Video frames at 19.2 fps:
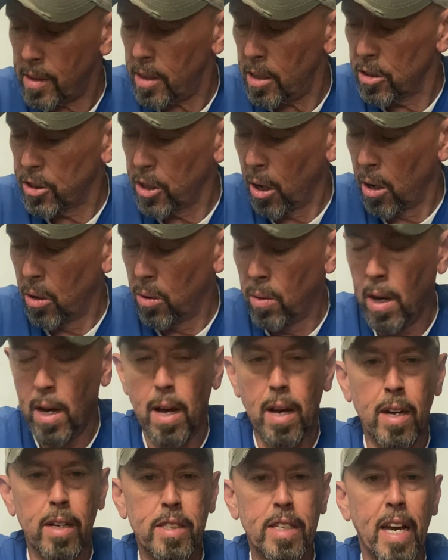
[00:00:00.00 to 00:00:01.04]
So
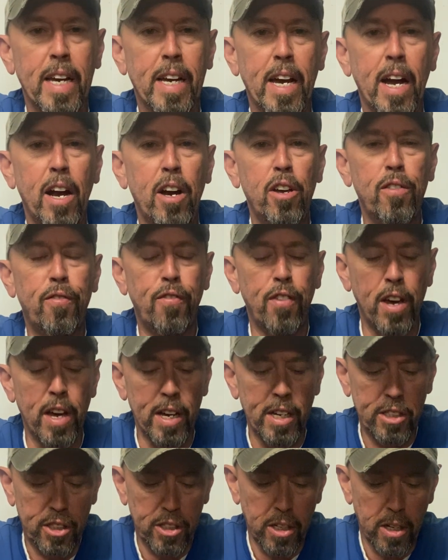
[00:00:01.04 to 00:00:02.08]
take care of your
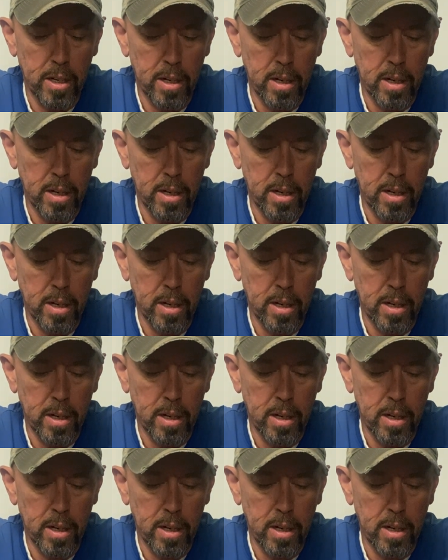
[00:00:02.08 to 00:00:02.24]
fish.